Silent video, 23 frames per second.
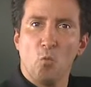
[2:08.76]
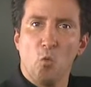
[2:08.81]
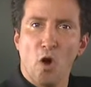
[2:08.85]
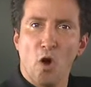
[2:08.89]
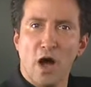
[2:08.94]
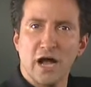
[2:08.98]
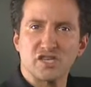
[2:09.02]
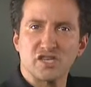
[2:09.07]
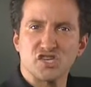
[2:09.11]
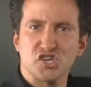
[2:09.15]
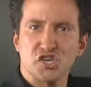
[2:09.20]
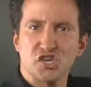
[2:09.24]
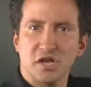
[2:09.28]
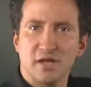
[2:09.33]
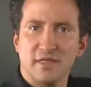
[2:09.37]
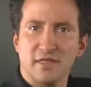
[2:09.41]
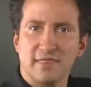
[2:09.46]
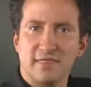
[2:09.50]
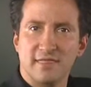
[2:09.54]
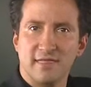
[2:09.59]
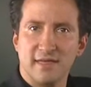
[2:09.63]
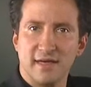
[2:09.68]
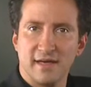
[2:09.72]
Watch
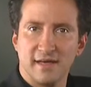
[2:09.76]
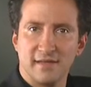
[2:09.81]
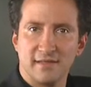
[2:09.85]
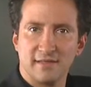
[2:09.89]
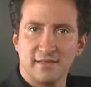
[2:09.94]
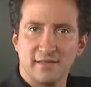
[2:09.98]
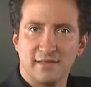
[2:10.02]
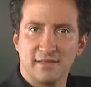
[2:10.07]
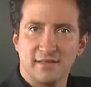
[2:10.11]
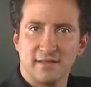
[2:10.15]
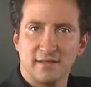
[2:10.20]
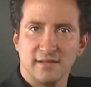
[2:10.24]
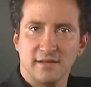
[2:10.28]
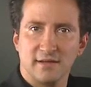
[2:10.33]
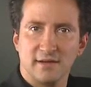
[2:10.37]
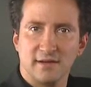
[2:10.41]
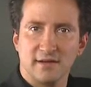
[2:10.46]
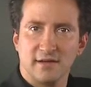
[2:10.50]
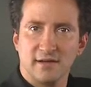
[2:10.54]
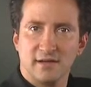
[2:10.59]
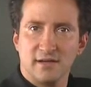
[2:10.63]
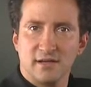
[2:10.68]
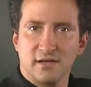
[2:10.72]
this.
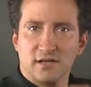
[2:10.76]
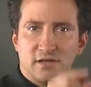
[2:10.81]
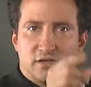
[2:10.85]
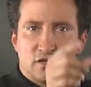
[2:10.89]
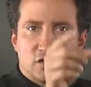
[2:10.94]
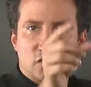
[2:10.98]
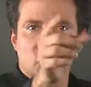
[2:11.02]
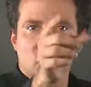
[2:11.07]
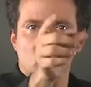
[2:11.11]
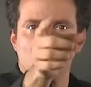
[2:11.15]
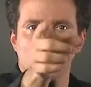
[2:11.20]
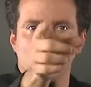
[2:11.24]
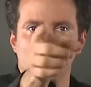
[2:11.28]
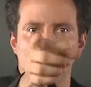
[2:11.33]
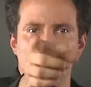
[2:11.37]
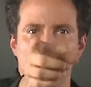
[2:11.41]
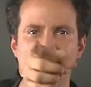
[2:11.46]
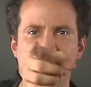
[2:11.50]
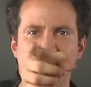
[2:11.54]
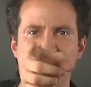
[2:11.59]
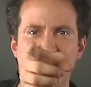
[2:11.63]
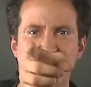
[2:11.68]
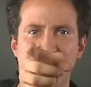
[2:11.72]

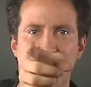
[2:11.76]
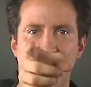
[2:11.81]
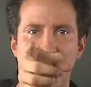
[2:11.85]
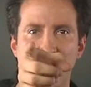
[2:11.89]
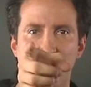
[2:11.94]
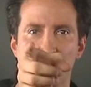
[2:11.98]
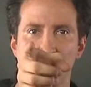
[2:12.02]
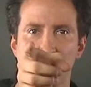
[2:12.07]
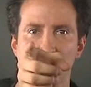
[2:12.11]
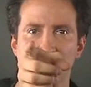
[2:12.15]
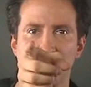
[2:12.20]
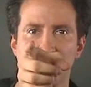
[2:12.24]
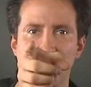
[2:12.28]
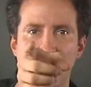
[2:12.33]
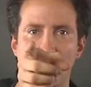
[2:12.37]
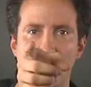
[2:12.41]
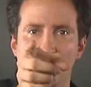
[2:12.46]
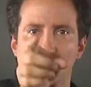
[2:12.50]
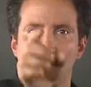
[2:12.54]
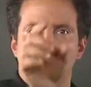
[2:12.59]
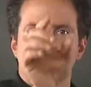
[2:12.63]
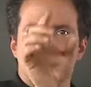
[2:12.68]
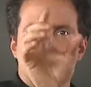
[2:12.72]
Read it out
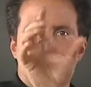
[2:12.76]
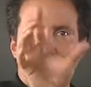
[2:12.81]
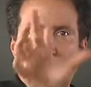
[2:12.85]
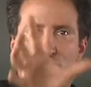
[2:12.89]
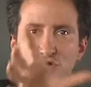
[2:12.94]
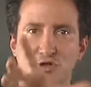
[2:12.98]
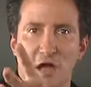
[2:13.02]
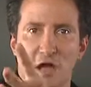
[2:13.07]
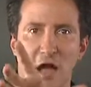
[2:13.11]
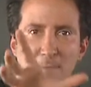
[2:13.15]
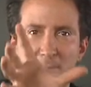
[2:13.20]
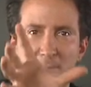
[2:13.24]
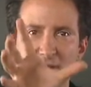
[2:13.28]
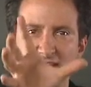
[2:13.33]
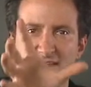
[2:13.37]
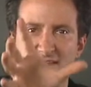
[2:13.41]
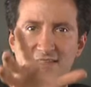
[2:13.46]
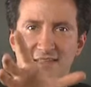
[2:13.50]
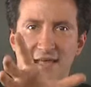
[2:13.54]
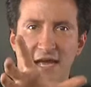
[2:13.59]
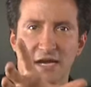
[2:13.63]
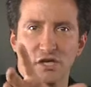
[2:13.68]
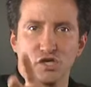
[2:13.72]
loud. When you stop
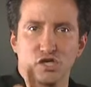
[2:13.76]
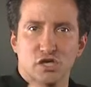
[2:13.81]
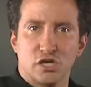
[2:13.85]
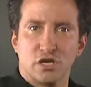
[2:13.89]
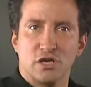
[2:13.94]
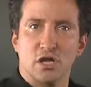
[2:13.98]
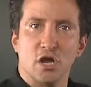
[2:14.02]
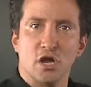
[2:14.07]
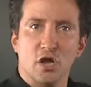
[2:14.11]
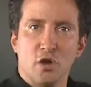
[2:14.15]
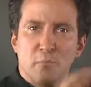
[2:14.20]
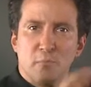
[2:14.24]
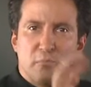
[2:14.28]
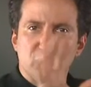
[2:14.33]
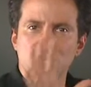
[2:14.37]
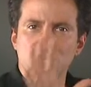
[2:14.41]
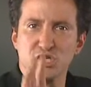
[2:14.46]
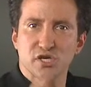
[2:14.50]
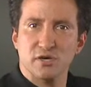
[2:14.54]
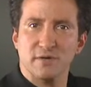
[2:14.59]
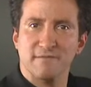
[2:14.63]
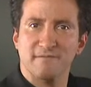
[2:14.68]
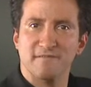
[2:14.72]
at a section,
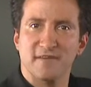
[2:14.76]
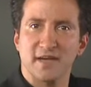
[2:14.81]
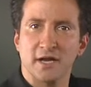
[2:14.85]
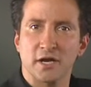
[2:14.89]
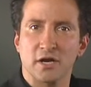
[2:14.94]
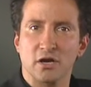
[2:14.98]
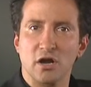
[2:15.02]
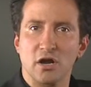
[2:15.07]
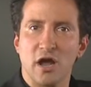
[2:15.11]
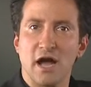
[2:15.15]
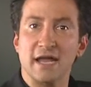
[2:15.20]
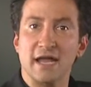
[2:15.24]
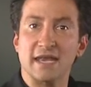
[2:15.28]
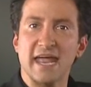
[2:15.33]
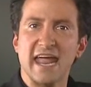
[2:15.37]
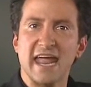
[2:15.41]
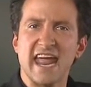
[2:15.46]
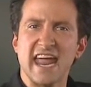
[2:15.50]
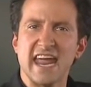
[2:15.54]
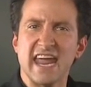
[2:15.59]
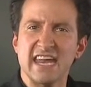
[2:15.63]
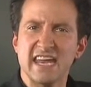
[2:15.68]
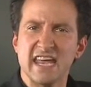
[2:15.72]
put your finger on
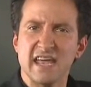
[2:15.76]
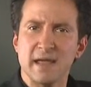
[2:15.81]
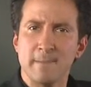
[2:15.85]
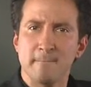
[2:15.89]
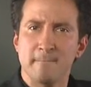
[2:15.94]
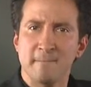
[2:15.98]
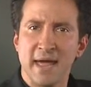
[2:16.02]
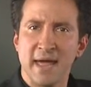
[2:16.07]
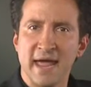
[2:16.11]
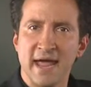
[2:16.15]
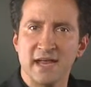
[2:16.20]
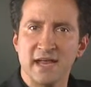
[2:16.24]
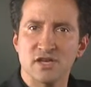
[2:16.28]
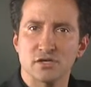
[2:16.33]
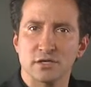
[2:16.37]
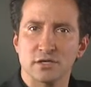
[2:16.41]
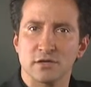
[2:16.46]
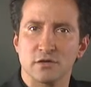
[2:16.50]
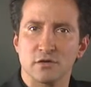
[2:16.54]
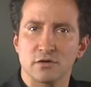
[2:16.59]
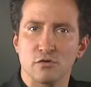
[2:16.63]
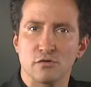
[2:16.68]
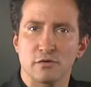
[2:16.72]
any
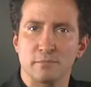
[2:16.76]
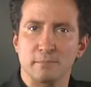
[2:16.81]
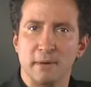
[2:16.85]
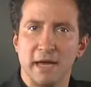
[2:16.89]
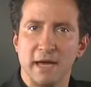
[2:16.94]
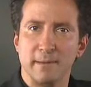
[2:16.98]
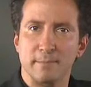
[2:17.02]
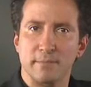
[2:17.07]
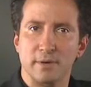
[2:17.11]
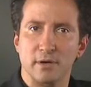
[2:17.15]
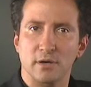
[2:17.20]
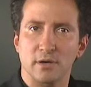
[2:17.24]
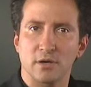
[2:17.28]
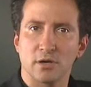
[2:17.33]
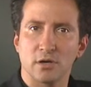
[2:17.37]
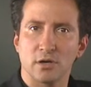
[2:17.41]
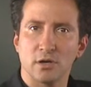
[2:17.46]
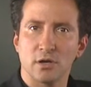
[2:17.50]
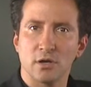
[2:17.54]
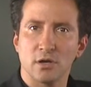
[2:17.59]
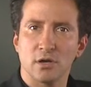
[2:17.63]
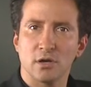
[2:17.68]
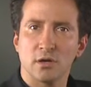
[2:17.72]
page in the newspaper.
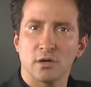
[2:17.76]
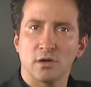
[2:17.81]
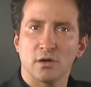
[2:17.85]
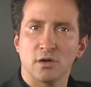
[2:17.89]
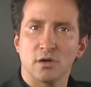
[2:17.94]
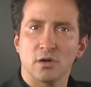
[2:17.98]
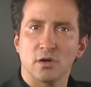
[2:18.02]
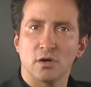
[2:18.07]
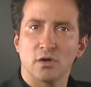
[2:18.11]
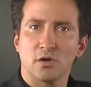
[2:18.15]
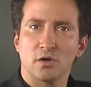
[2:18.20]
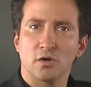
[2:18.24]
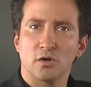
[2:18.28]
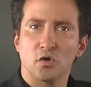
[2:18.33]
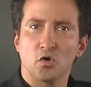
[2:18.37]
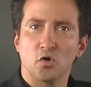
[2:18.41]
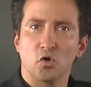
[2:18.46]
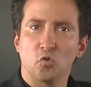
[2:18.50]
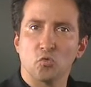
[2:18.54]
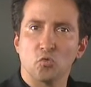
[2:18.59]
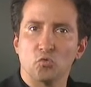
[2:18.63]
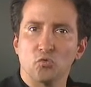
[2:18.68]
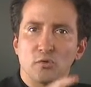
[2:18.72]

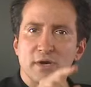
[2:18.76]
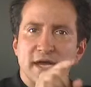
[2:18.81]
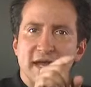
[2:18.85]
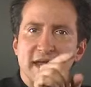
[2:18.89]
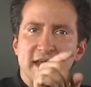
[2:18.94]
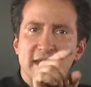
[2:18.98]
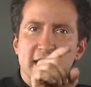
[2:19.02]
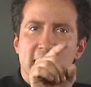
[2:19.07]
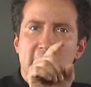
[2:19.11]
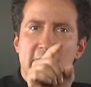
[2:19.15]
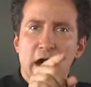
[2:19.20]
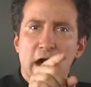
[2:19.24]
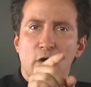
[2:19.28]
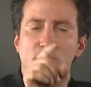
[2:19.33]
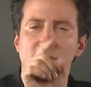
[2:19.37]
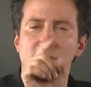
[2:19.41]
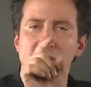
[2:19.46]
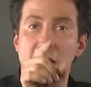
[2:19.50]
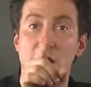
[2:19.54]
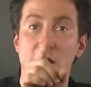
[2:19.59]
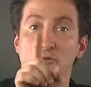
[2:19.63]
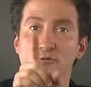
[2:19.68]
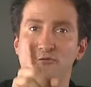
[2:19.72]
Read
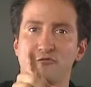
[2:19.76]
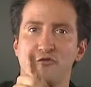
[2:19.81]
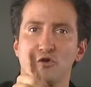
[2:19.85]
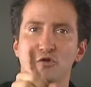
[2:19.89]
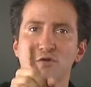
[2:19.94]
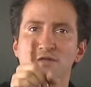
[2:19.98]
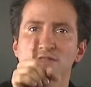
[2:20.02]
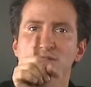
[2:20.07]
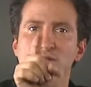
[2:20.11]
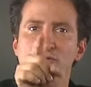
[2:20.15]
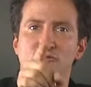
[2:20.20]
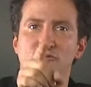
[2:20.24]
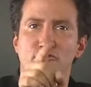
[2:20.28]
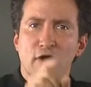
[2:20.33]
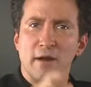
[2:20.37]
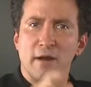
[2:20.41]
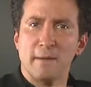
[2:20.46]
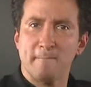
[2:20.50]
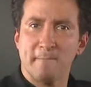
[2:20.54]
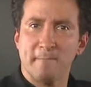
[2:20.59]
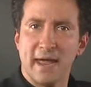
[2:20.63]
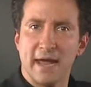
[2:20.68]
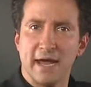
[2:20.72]
out loud first the
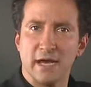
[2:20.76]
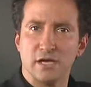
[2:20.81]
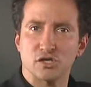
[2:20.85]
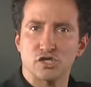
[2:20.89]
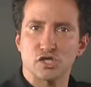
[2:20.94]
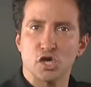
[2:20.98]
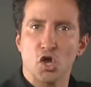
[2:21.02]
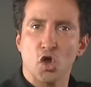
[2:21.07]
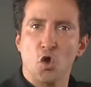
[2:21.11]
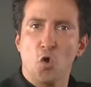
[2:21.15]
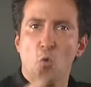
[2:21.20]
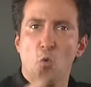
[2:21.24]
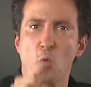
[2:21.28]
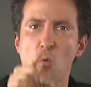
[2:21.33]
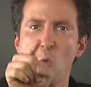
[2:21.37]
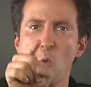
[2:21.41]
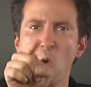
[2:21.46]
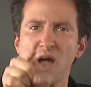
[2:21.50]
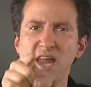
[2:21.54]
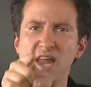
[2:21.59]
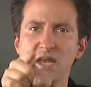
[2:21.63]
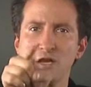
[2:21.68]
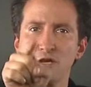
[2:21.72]
front page.
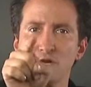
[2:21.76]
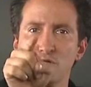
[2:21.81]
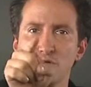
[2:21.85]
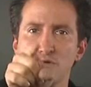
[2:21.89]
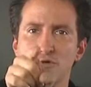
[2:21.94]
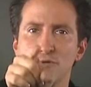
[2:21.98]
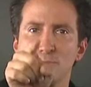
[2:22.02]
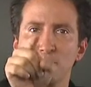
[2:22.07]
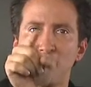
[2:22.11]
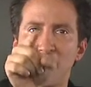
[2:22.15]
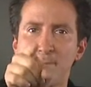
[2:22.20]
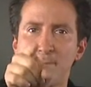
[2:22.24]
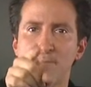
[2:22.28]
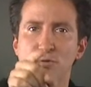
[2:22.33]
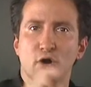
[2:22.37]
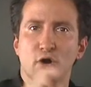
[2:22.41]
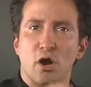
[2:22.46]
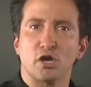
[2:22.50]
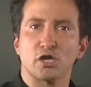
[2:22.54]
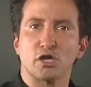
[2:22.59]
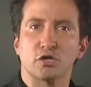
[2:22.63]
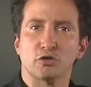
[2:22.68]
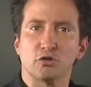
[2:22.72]
What
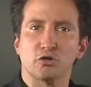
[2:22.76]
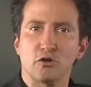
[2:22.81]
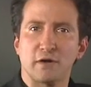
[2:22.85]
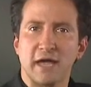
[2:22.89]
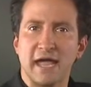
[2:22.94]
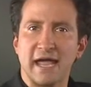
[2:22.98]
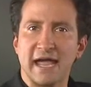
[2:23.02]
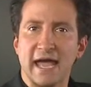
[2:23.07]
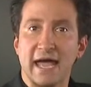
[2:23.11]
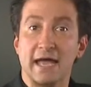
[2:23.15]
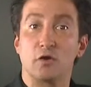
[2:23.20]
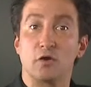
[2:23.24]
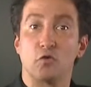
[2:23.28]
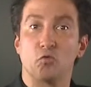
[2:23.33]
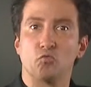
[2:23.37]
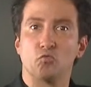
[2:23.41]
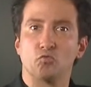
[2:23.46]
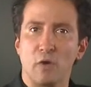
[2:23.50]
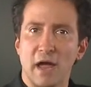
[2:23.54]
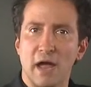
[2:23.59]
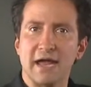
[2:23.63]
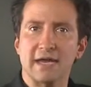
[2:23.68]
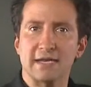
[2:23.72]
newspaper are you looking
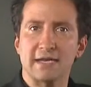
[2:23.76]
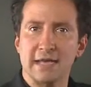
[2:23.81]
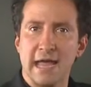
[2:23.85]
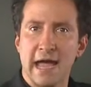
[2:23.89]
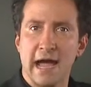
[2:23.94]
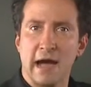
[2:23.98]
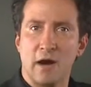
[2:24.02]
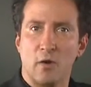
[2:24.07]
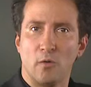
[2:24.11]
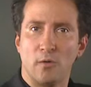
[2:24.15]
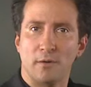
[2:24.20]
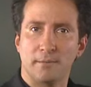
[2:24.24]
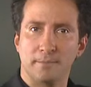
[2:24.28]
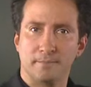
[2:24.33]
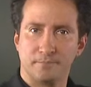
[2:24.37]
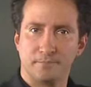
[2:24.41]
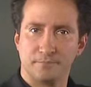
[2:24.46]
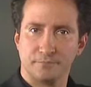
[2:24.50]
at right now?